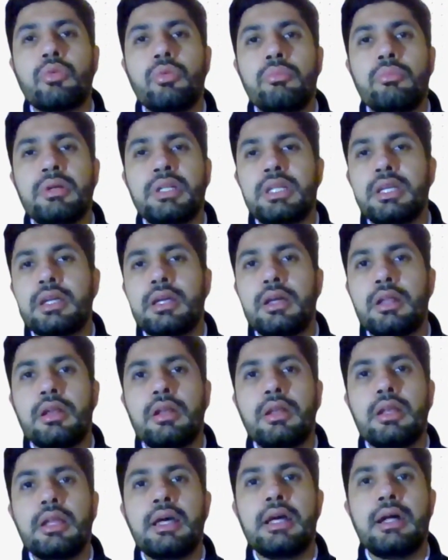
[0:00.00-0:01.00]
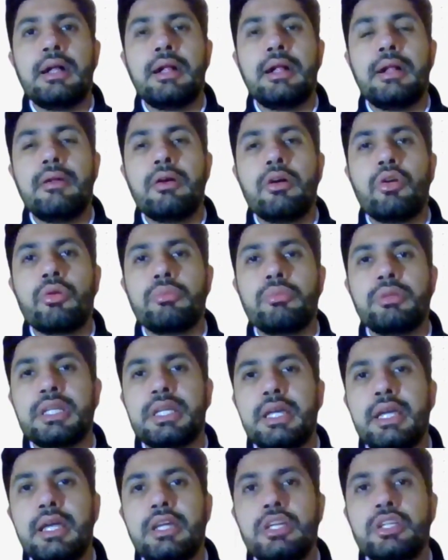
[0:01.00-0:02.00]
medical uh, or
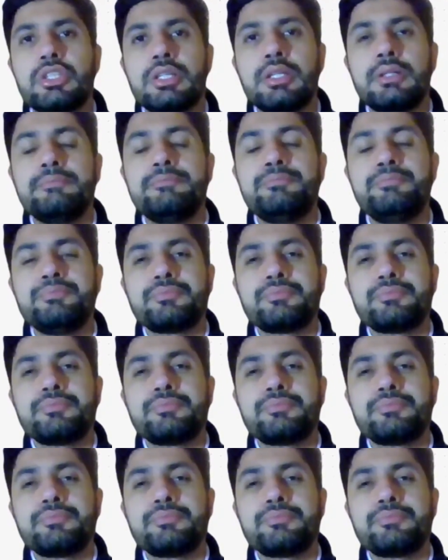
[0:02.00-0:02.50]
medication.